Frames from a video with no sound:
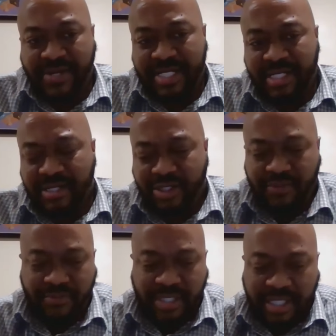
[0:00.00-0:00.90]
you know,
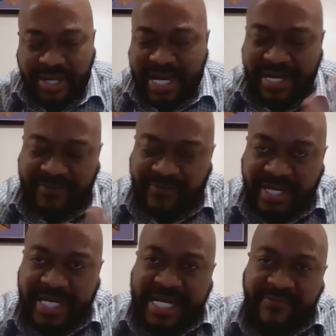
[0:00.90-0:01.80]
I
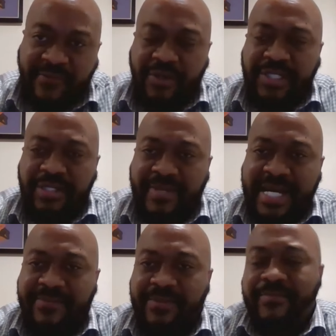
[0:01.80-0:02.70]
forgot that verse in the Bible,